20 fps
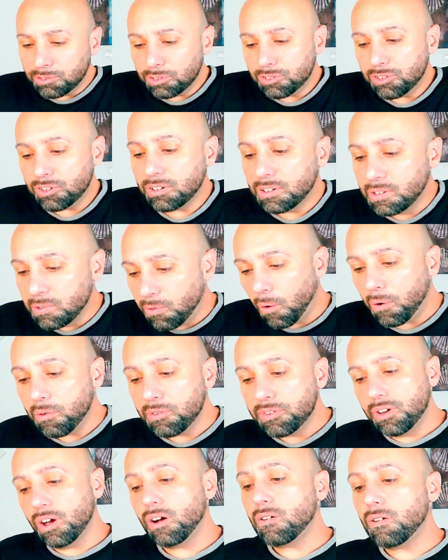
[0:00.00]
you grow
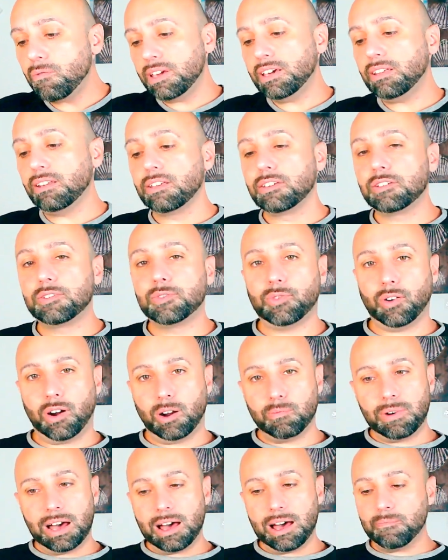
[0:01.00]
your English
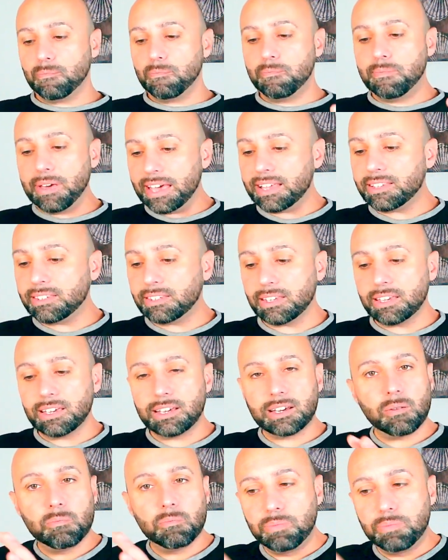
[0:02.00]
from a basic
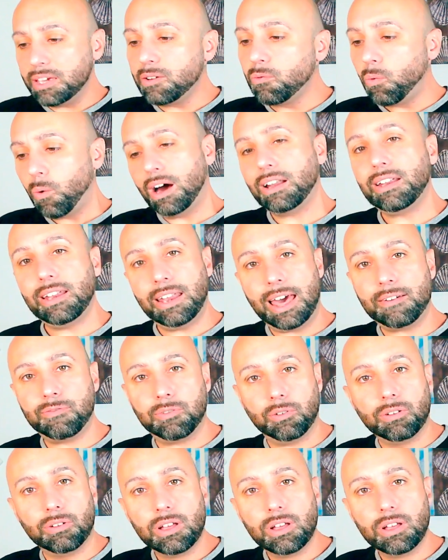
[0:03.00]
B1 level